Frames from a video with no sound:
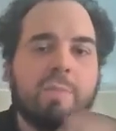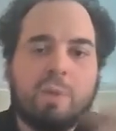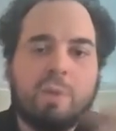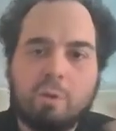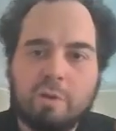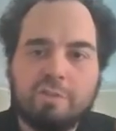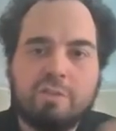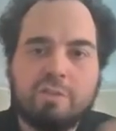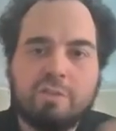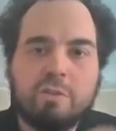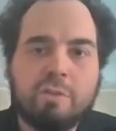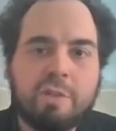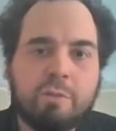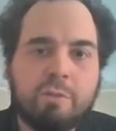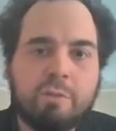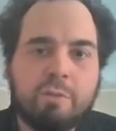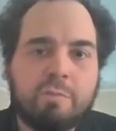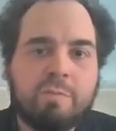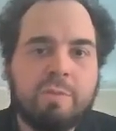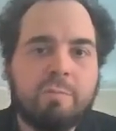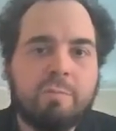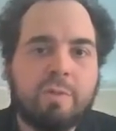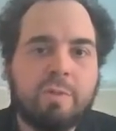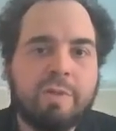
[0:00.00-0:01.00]
Also,
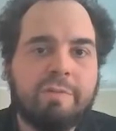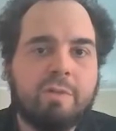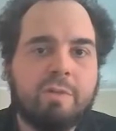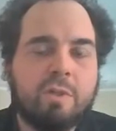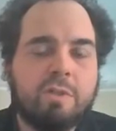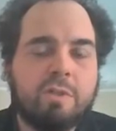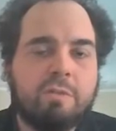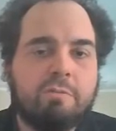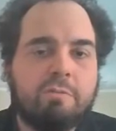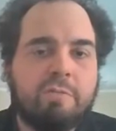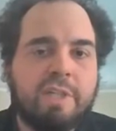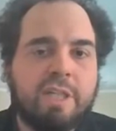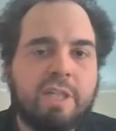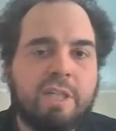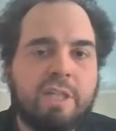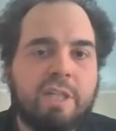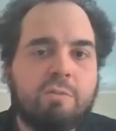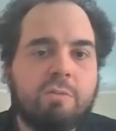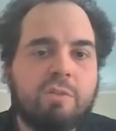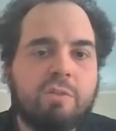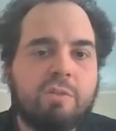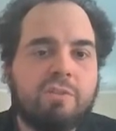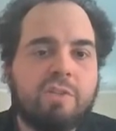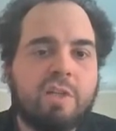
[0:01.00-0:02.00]
you might want to really
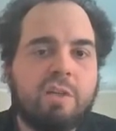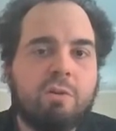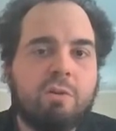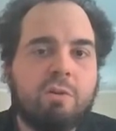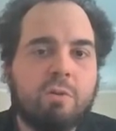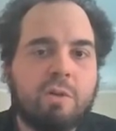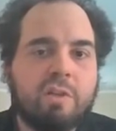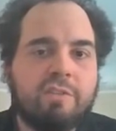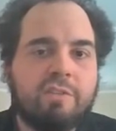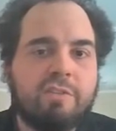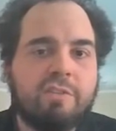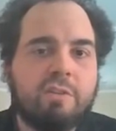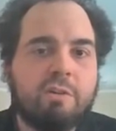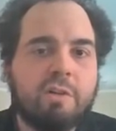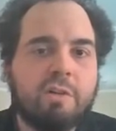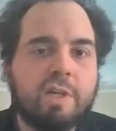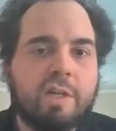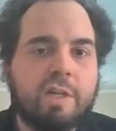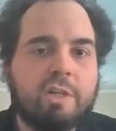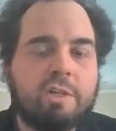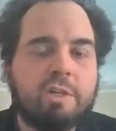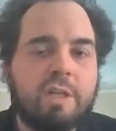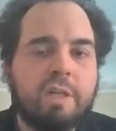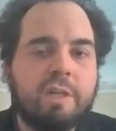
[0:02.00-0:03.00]
use the local
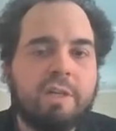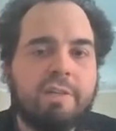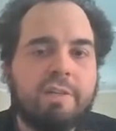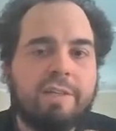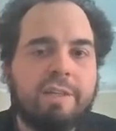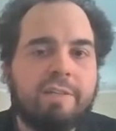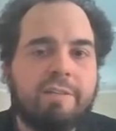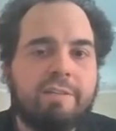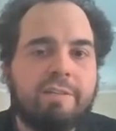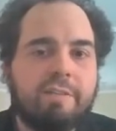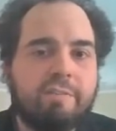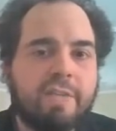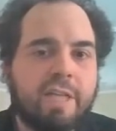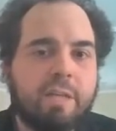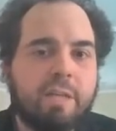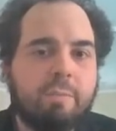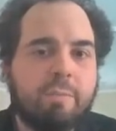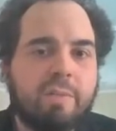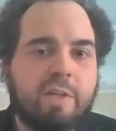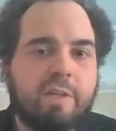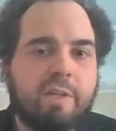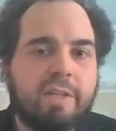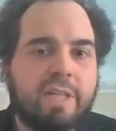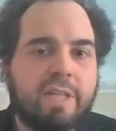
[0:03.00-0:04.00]
storage that is
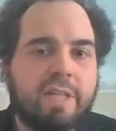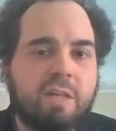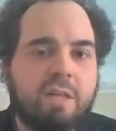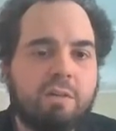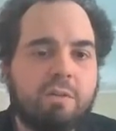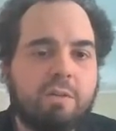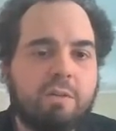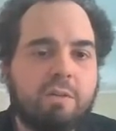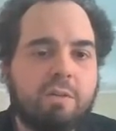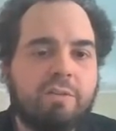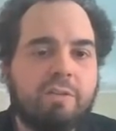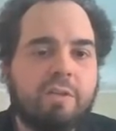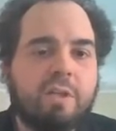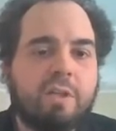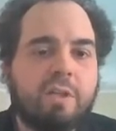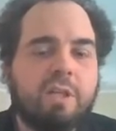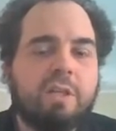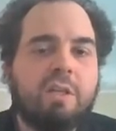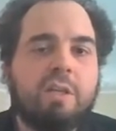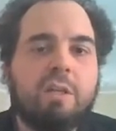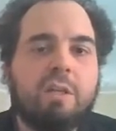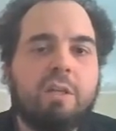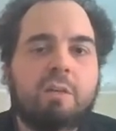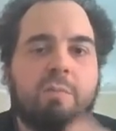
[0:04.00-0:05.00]
available in the nodes,
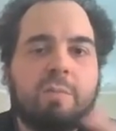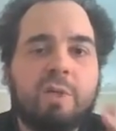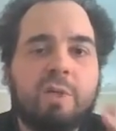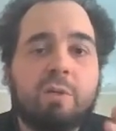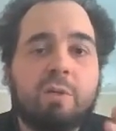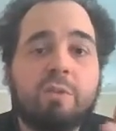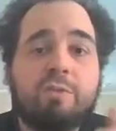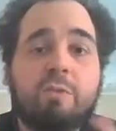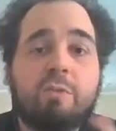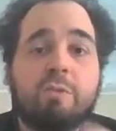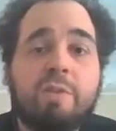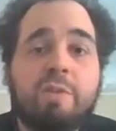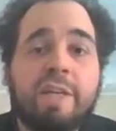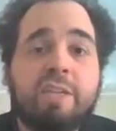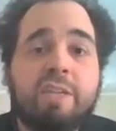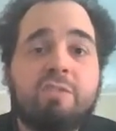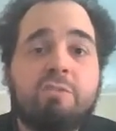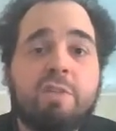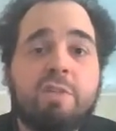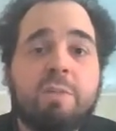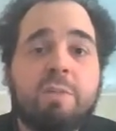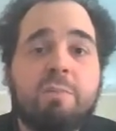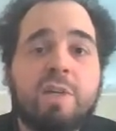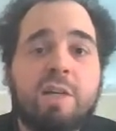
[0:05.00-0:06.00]
because for
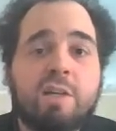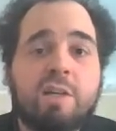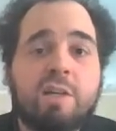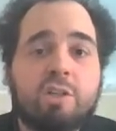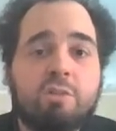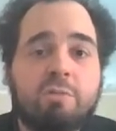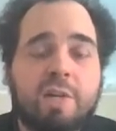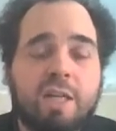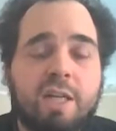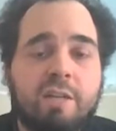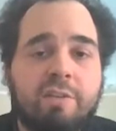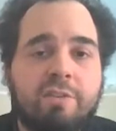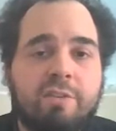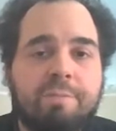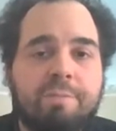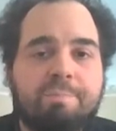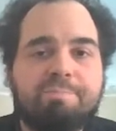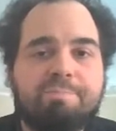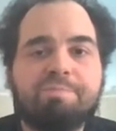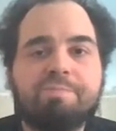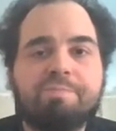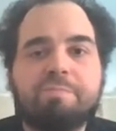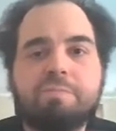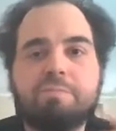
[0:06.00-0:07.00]
extreme large runs,